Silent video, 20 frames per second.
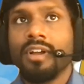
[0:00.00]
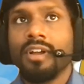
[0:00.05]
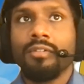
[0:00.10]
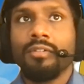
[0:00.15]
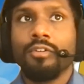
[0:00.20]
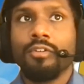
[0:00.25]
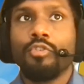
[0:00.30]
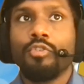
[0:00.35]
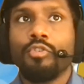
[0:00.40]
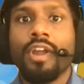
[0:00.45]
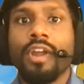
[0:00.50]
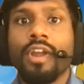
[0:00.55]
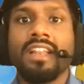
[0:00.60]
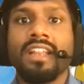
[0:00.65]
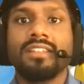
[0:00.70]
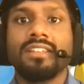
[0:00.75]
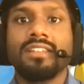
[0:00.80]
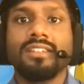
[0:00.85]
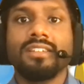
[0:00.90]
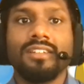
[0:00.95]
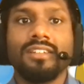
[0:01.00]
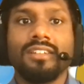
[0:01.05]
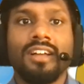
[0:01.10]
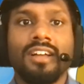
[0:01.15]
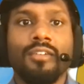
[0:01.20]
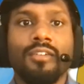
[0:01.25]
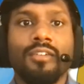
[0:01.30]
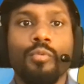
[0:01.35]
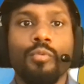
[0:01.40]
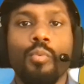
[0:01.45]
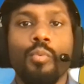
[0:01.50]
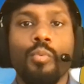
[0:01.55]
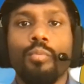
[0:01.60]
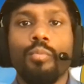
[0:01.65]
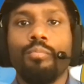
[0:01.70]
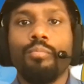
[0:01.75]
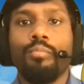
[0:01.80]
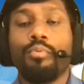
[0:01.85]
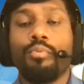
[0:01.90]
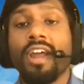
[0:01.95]
a great uh,
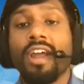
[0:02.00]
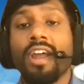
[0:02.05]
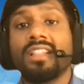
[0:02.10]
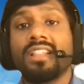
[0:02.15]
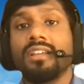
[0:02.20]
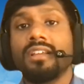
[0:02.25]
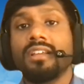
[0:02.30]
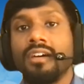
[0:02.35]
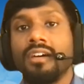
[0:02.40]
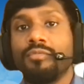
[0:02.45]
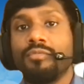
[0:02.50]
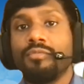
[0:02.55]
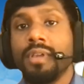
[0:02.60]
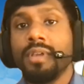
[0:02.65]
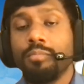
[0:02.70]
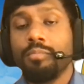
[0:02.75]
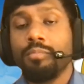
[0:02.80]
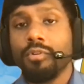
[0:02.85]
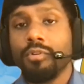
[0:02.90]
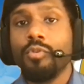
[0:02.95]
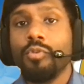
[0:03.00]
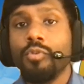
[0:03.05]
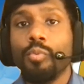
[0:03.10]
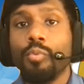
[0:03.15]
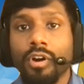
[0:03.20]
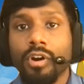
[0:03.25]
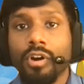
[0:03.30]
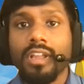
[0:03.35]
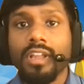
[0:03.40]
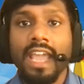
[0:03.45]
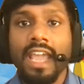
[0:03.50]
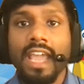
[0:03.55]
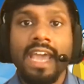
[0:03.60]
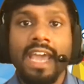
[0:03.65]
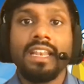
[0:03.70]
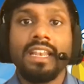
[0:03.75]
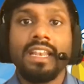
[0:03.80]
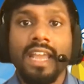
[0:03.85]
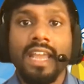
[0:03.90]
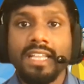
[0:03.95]
breadth of people who work
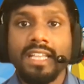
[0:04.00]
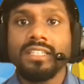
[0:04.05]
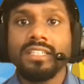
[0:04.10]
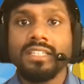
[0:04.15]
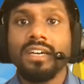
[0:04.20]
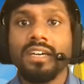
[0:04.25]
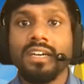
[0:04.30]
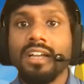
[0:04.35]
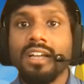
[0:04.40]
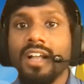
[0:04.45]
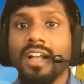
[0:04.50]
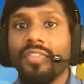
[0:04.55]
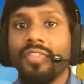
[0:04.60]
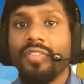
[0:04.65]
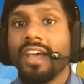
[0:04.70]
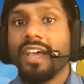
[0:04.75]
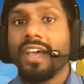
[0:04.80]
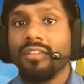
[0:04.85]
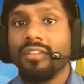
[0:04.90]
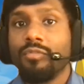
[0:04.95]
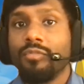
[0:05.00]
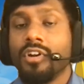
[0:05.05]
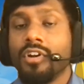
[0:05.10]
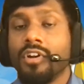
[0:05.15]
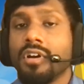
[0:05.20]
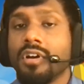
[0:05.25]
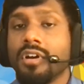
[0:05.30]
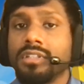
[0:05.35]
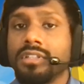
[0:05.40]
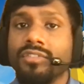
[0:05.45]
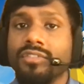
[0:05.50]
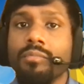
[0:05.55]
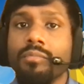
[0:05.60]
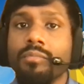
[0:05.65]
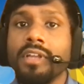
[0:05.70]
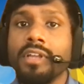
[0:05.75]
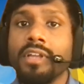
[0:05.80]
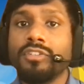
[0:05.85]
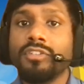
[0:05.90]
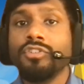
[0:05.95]
at NASA that regardless of your
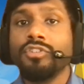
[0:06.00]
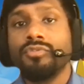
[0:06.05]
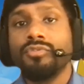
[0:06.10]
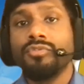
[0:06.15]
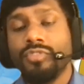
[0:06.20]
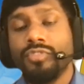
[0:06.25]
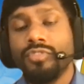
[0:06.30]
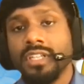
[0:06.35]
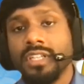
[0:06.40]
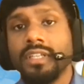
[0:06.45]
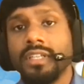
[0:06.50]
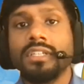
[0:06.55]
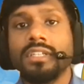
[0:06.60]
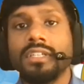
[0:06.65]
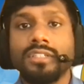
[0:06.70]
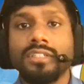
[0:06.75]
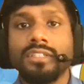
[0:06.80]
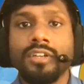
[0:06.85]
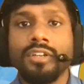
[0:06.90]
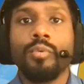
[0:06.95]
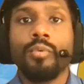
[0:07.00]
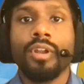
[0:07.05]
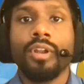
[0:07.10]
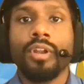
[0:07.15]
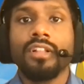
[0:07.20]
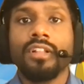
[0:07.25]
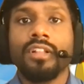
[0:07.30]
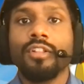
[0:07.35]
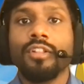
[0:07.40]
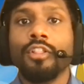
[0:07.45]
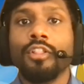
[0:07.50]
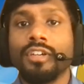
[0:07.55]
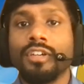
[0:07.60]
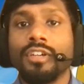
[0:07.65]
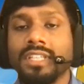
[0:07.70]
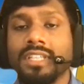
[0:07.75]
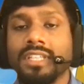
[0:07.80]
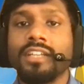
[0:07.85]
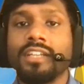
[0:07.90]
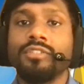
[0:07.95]
major, you should really consider what it
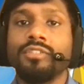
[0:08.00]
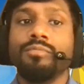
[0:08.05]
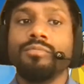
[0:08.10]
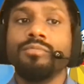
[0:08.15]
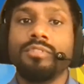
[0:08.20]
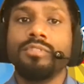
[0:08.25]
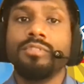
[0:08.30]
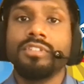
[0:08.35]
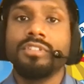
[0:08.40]
looks like to